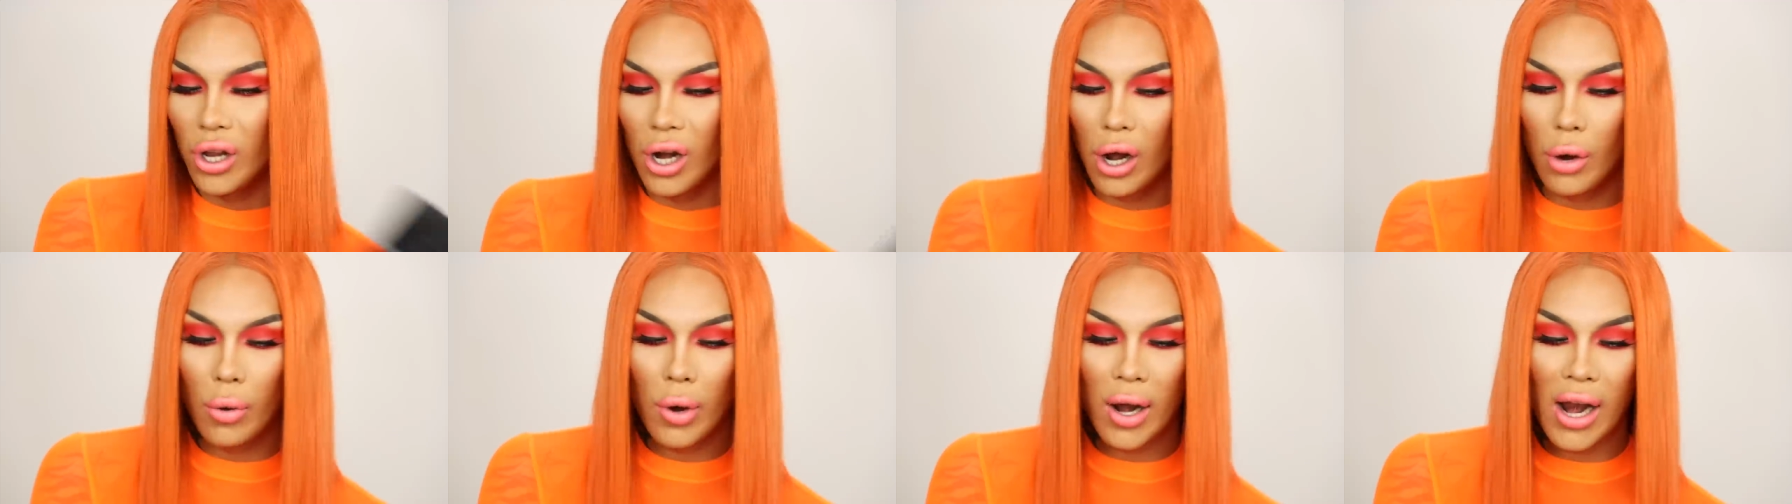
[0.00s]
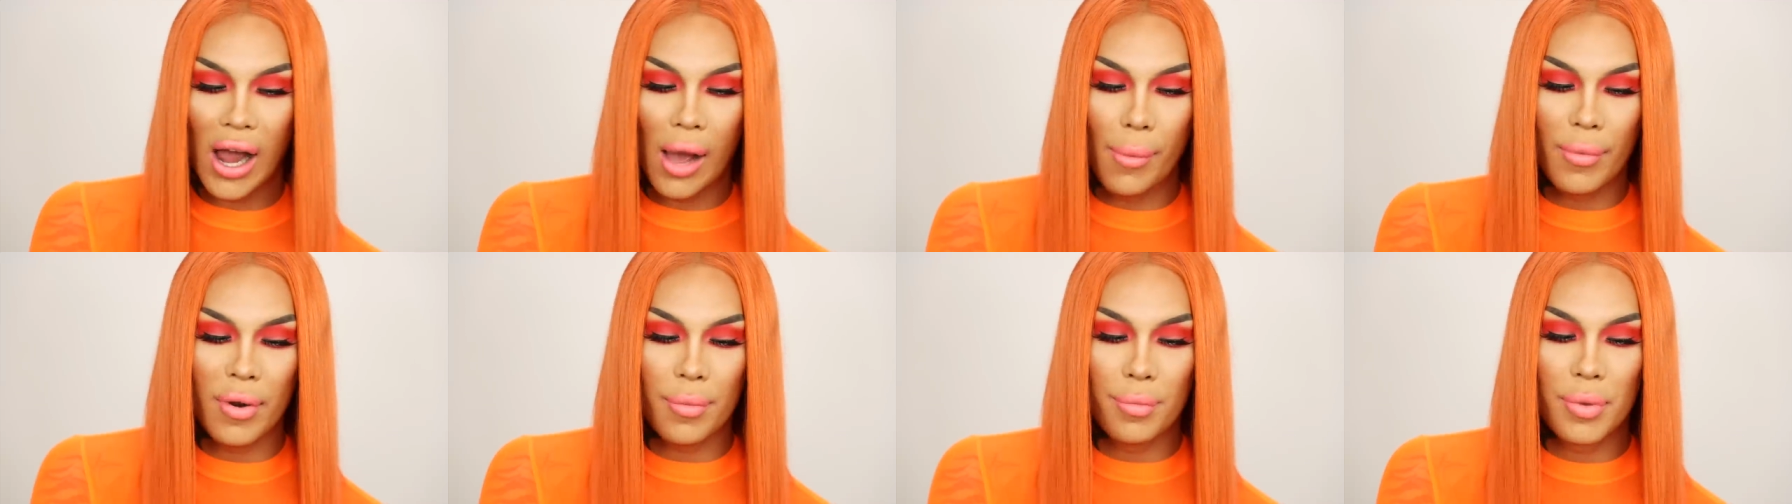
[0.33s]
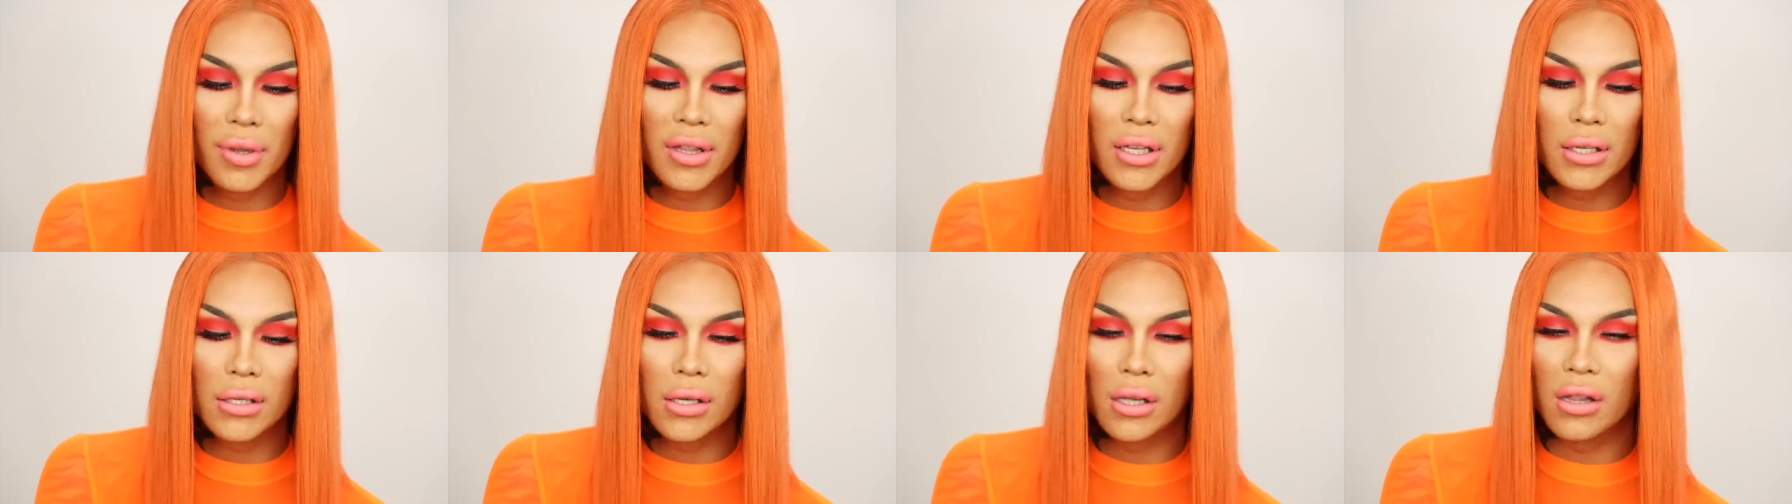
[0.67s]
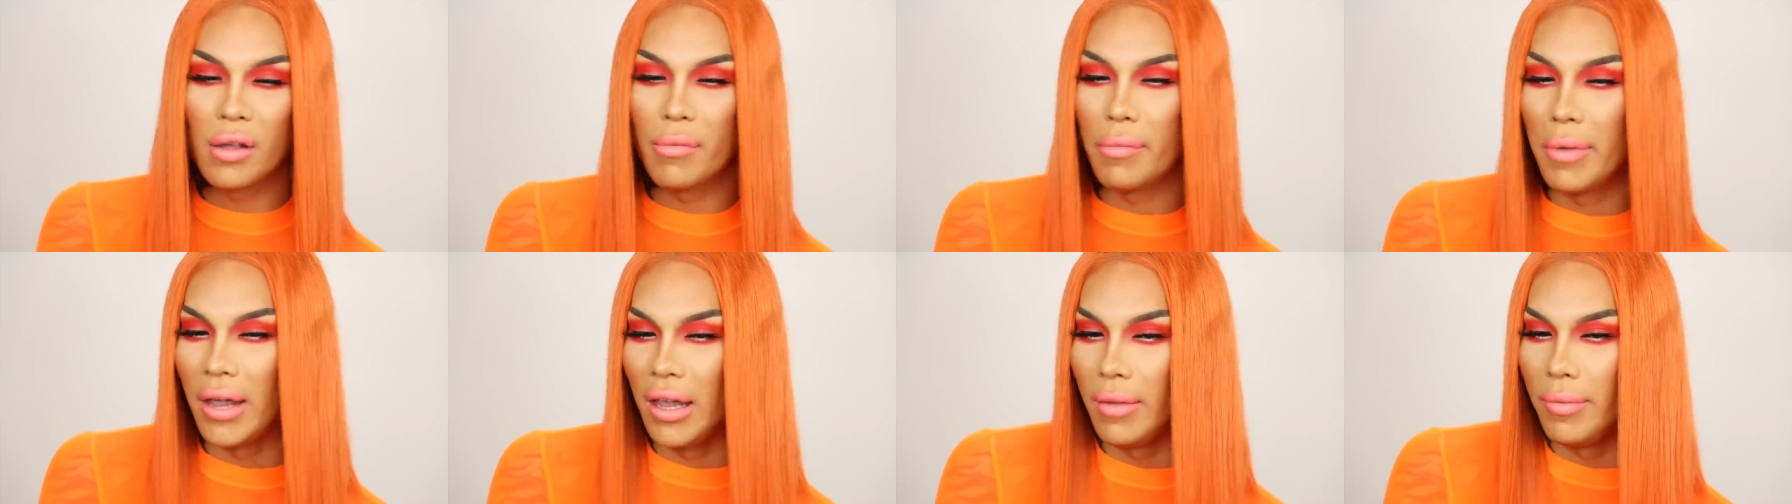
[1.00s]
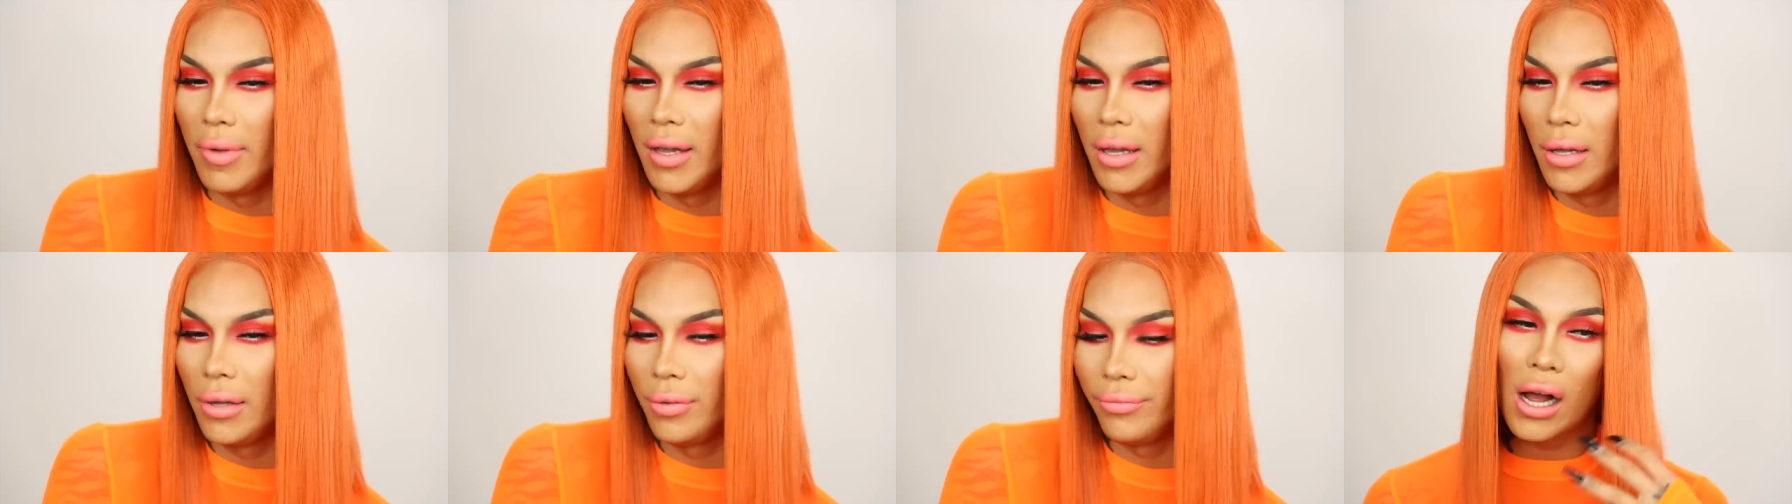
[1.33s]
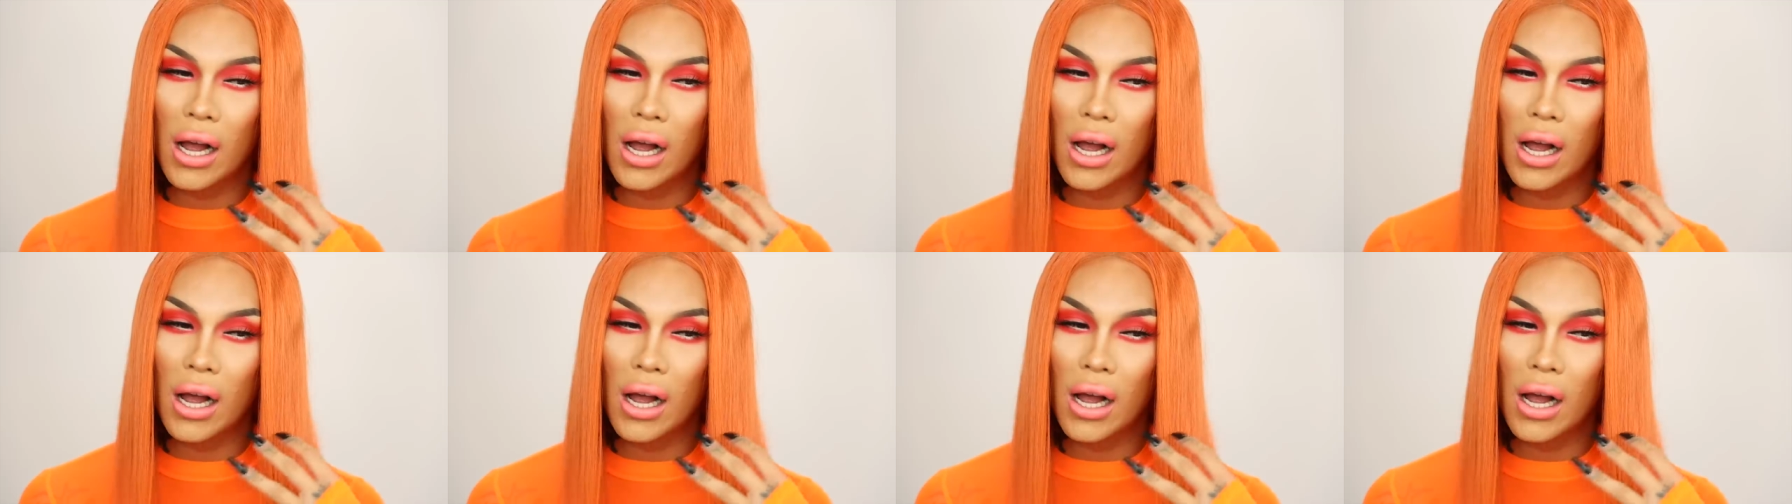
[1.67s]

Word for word: know what? I'm gonna put this on the maybe.